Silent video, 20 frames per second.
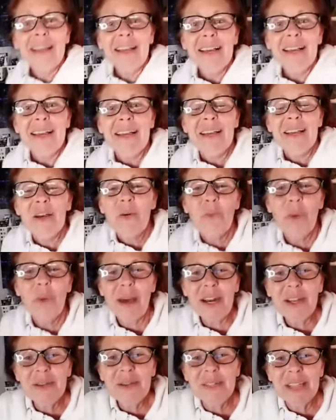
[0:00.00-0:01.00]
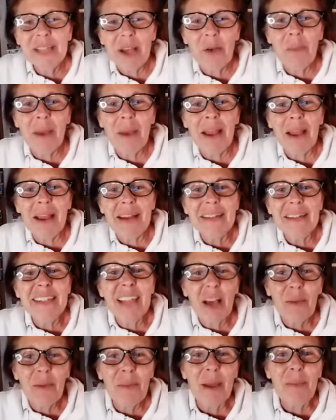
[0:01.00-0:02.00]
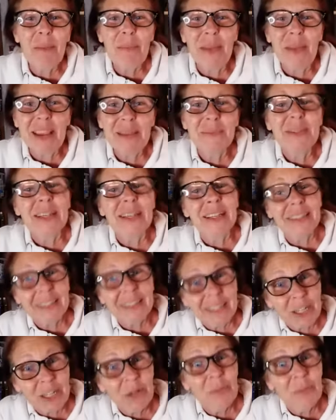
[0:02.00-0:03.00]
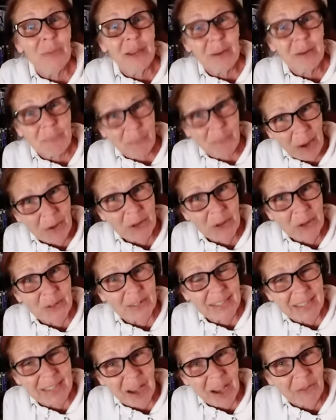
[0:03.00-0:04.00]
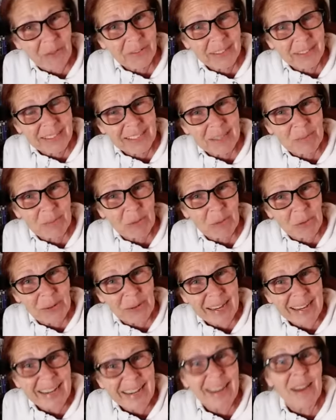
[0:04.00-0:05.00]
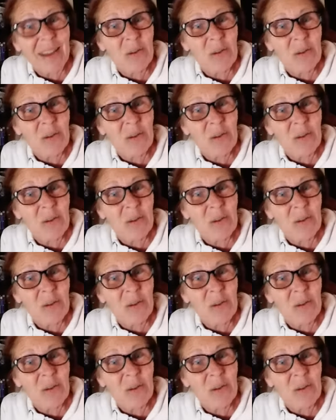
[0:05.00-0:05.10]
pretty much the why way. Why don't you tell my tell my peeps a little bit about yourself, Lisa Marie,